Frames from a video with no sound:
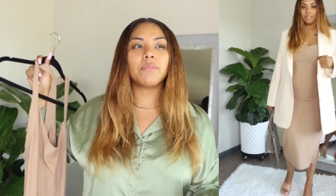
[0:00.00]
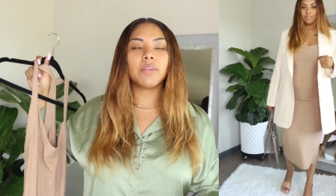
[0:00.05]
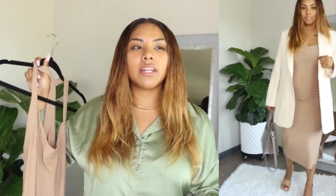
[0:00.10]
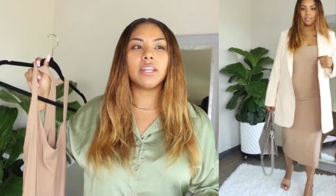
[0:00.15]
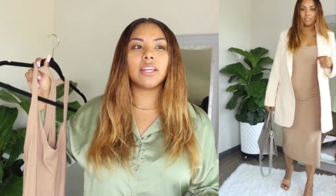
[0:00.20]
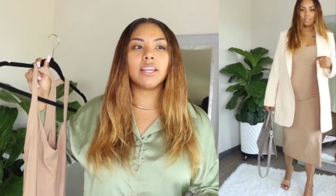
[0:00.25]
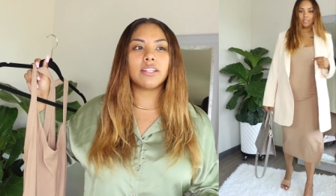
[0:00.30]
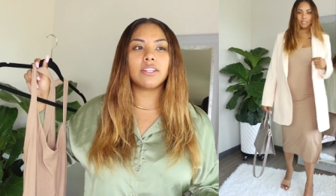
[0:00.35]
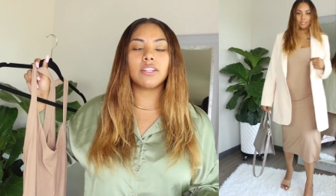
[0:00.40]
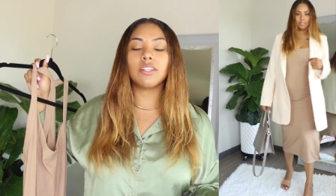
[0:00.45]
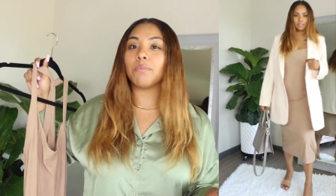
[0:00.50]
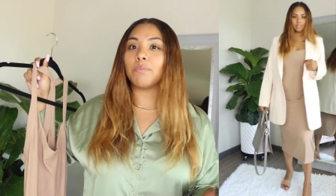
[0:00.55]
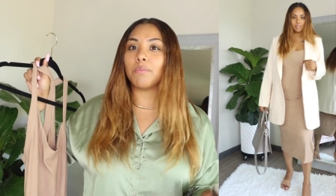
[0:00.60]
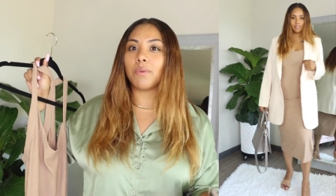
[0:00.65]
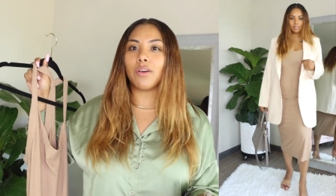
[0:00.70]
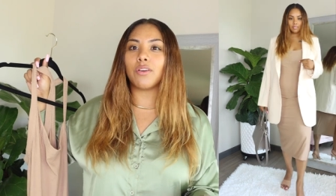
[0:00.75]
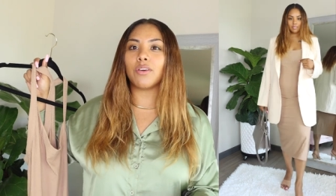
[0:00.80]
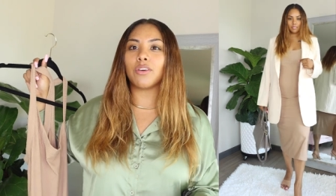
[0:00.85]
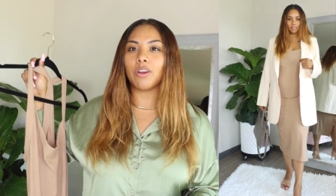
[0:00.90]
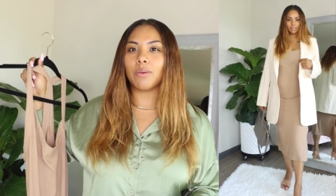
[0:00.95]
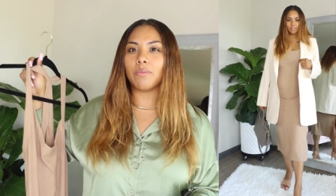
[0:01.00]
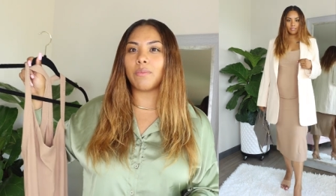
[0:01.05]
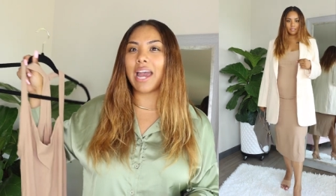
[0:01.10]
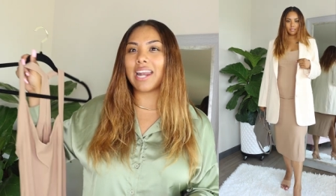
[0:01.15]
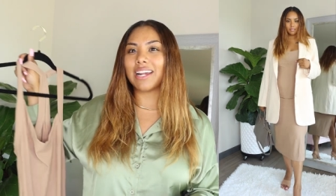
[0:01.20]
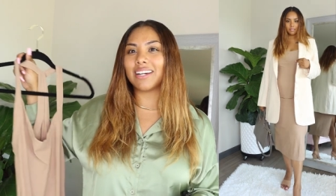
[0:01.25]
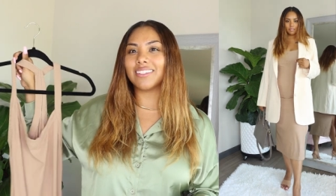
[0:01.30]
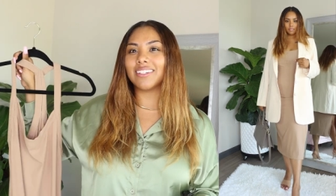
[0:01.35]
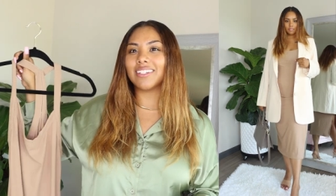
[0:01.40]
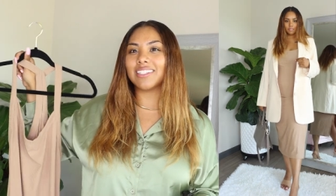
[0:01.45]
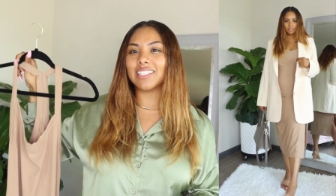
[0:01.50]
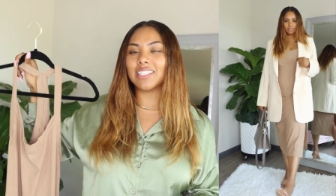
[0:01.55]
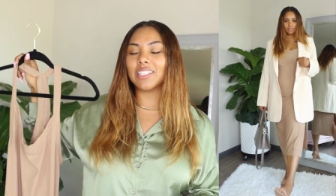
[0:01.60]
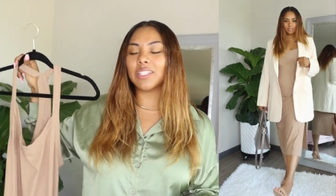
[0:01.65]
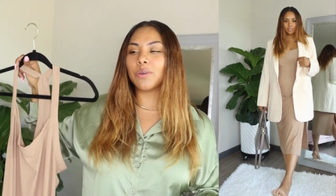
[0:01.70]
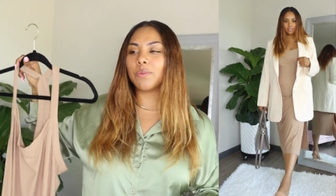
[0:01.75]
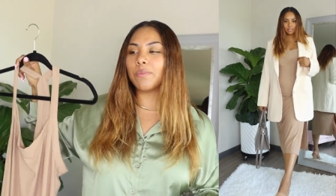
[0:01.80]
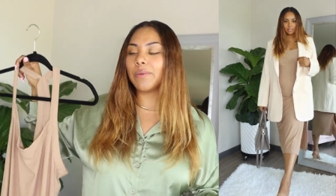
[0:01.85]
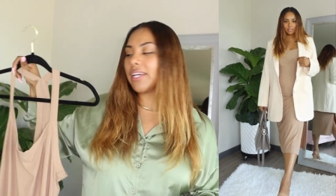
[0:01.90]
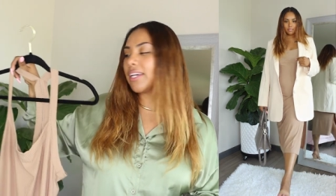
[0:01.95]
of am getting into the monochromatic looks a
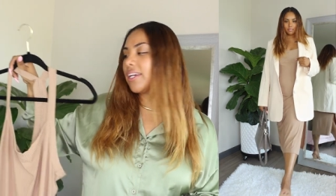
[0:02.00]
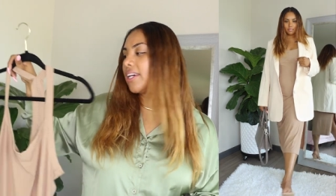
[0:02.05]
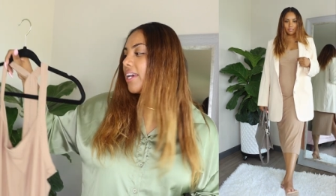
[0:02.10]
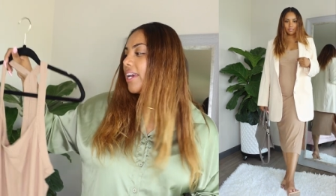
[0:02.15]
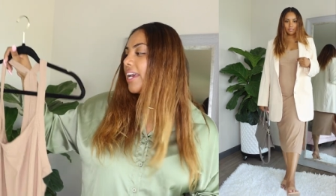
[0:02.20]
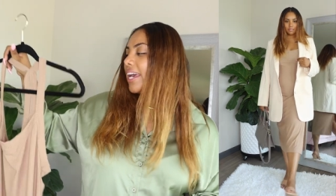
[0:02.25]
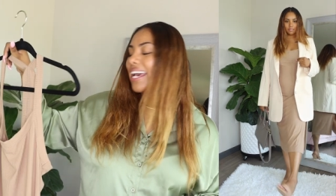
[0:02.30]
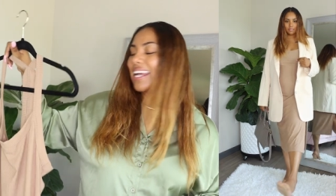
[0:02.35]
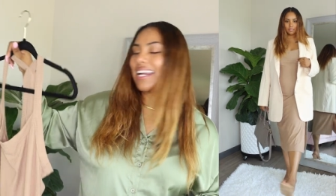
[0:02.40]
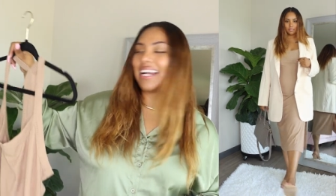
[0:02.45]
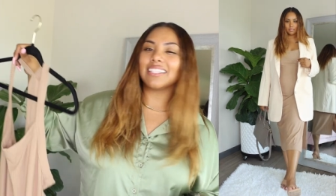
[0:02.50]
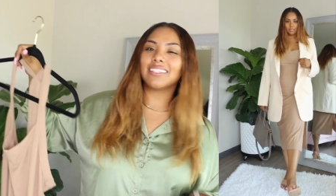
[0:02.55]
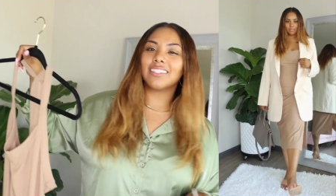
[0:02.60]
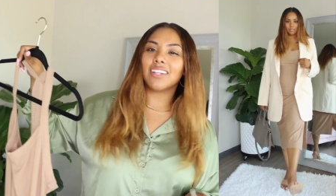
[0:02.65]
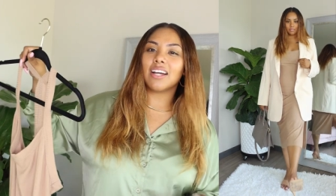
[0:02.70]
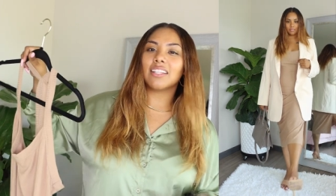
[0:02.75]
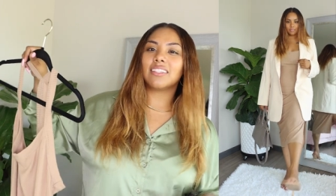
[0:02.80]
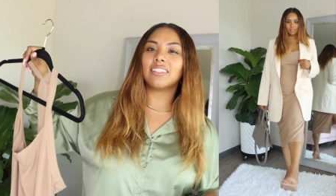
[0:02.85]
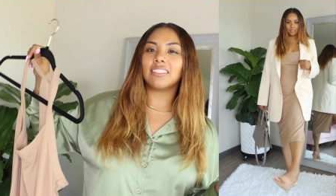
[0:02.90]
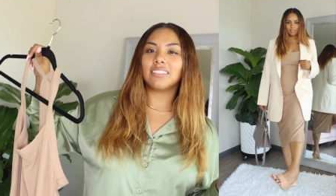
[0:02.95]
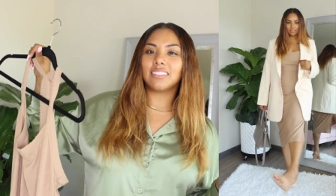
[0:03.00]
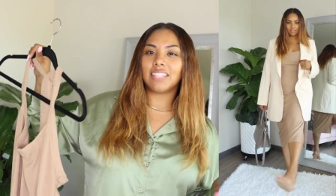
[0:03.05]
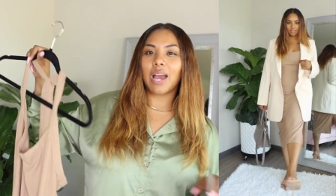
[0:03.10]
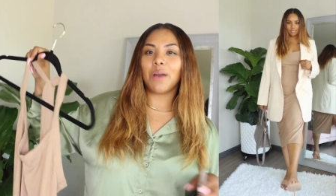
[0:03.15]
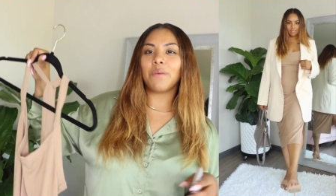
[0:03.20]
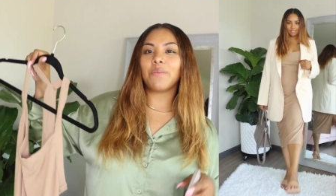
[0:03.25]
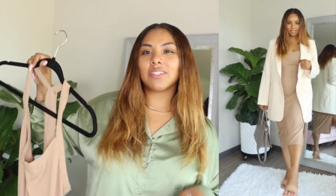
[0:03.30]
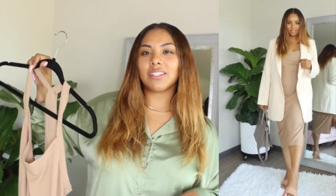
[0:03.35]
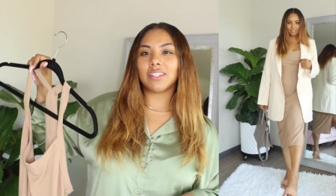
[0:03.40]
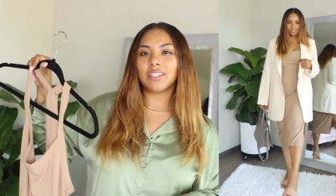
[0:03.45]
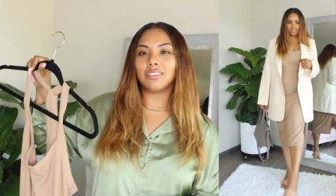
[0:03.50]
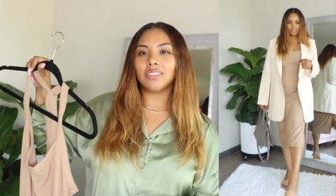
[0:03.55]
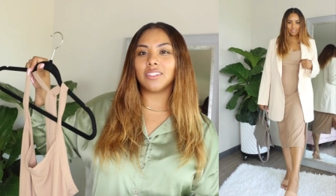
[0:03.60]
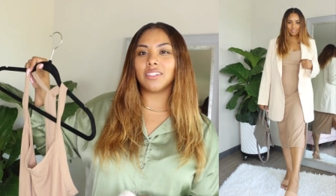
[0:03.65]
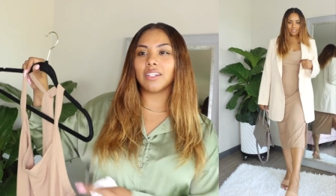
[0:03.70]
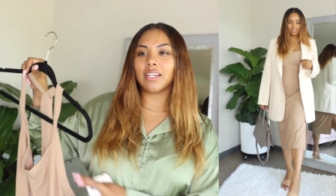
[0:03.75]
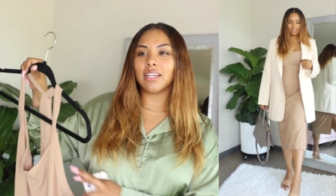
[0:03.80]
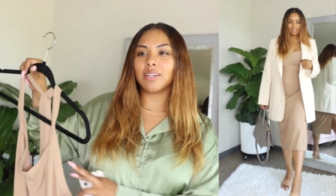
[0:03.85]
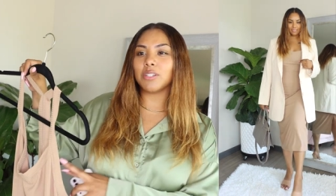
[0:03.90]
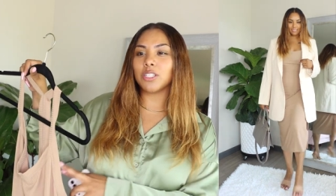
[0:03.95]
little bit. And I thought that that was a
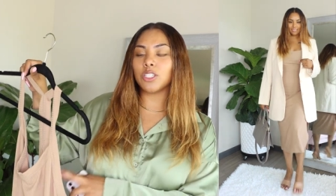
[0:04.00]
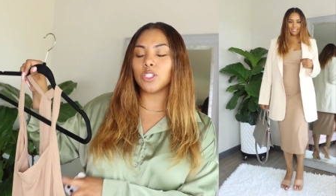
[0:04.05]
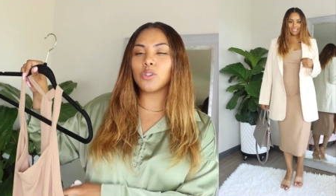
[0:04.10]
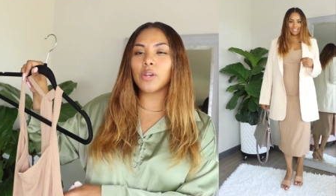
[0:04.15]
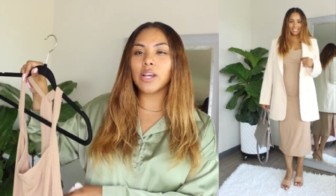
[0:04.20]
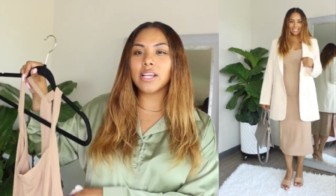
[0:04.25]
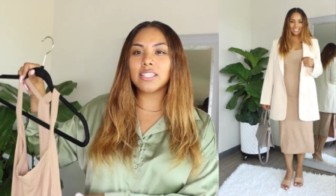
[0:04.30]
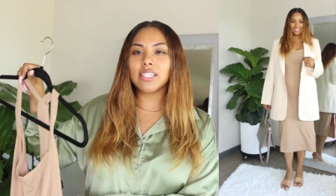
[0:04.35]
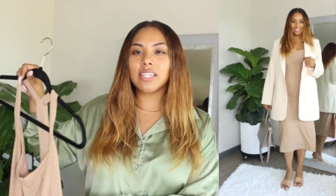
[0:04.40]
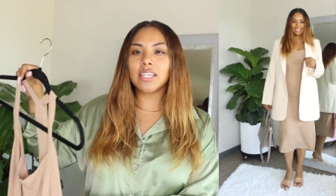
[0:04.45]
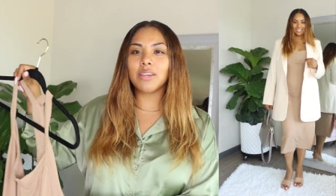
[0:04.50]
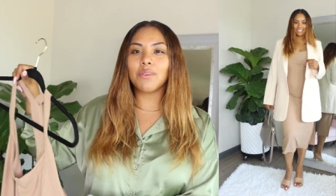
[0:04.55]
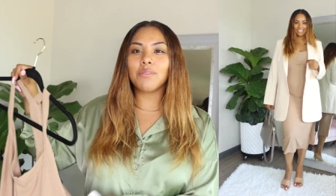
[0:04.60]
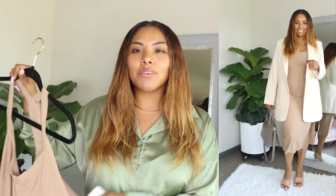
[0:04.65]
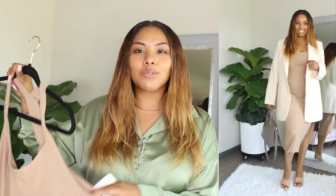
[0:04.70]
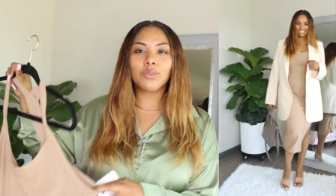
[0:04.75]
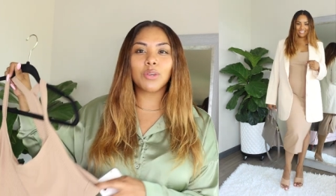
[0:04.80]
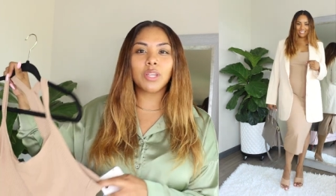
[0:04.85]
look. It was dressy. It was